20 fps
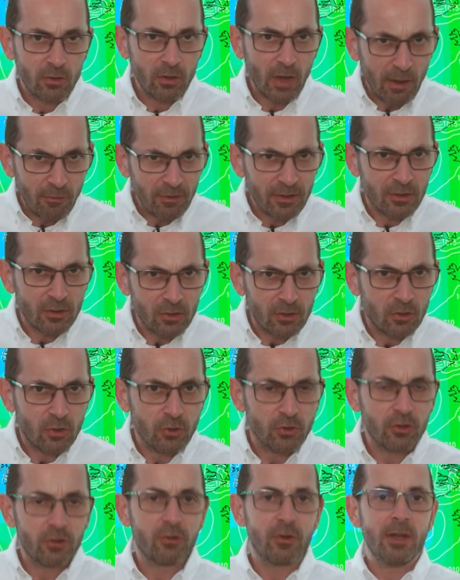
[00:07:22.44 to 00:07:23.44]
I think
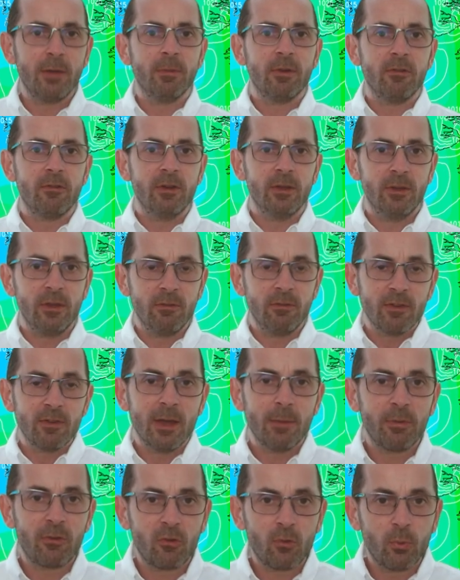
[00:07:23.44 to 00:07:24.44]
good agreement really
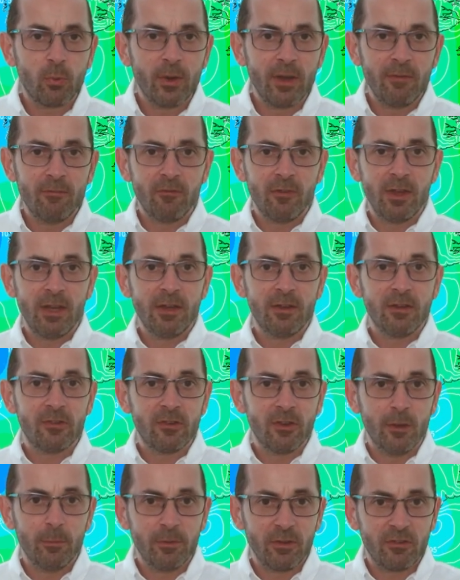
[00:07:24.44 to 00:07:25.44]
there between the
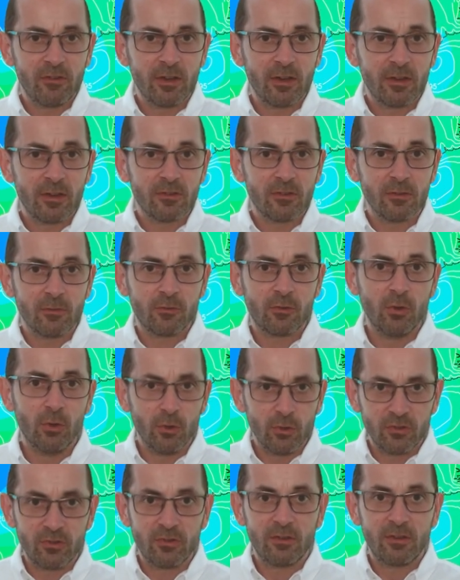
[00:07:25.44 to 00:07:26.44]
deterministics. Of
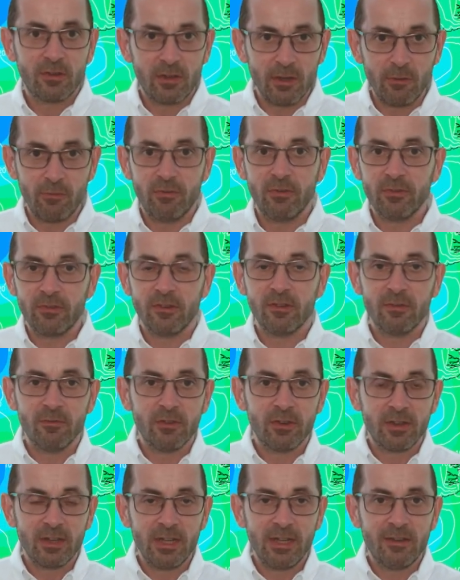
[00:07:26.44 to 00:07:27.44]
course, differences in
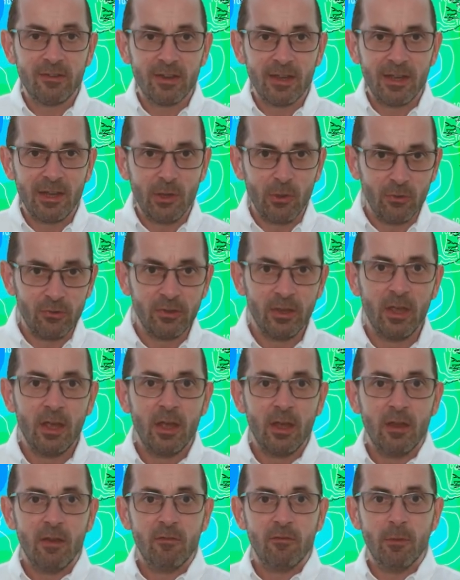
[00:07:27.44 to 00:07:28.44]
the details.
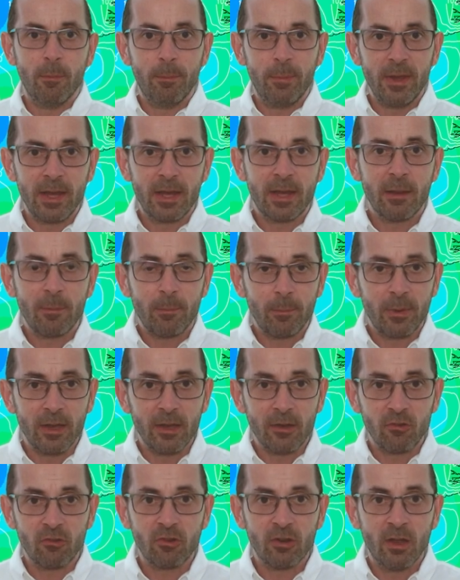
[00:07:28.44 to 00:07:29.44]
The big
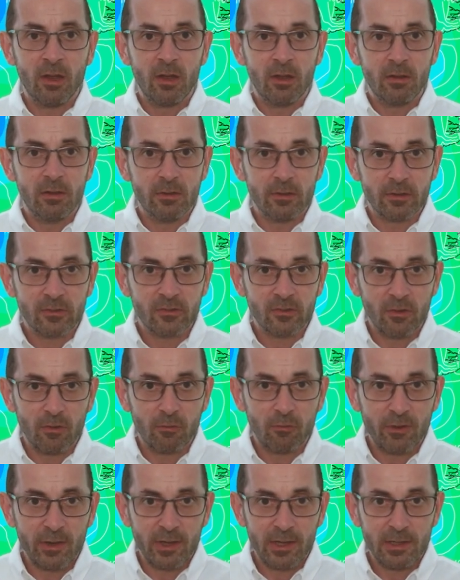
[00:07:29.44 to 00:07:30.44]
picture looks
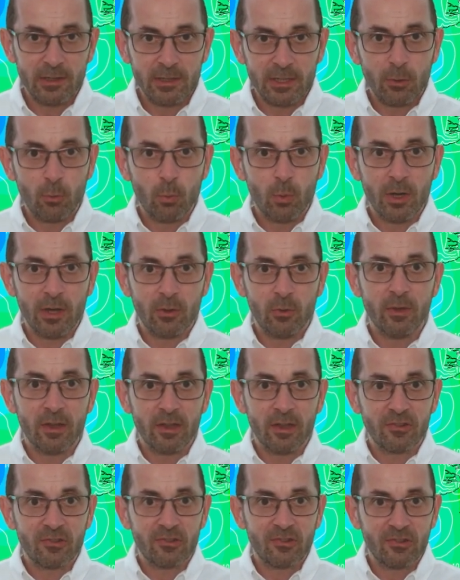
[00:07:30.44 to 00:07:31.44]
fairly
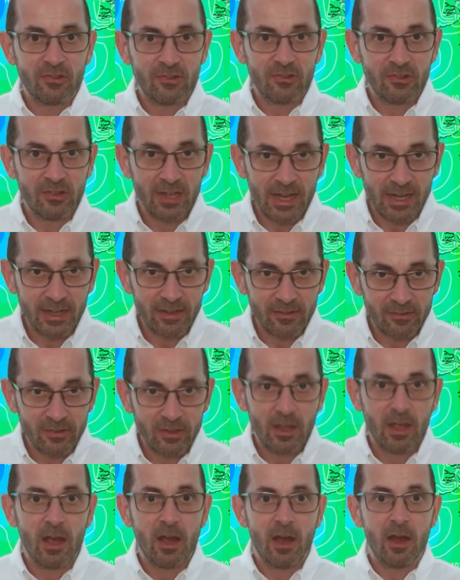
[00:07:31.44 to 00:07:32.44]
well set.
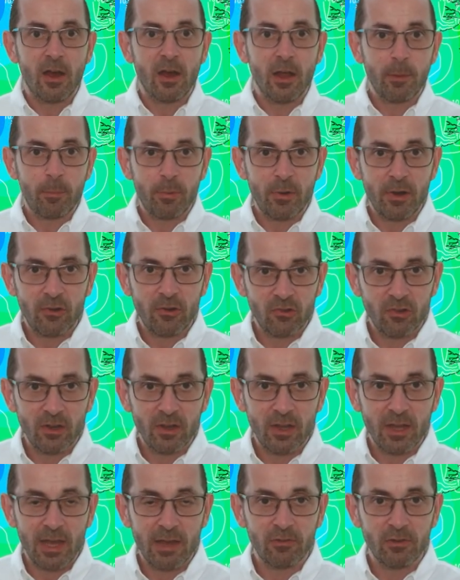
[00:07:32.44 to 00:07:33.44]
High
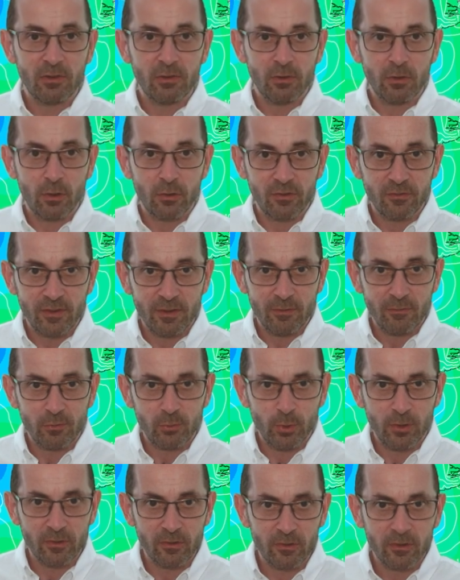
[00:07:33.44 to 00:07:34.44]
pressure having a lot of
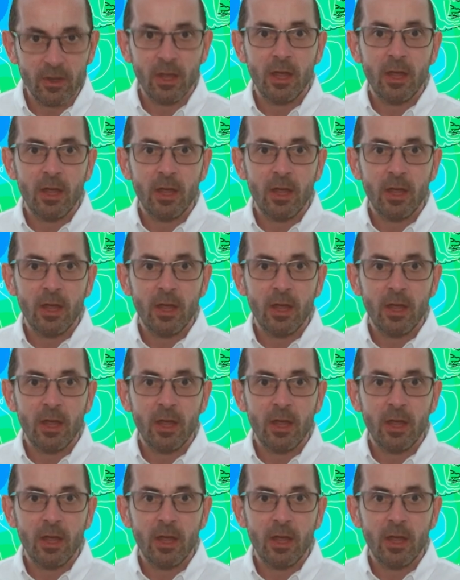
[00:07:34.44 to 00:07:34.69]
influence.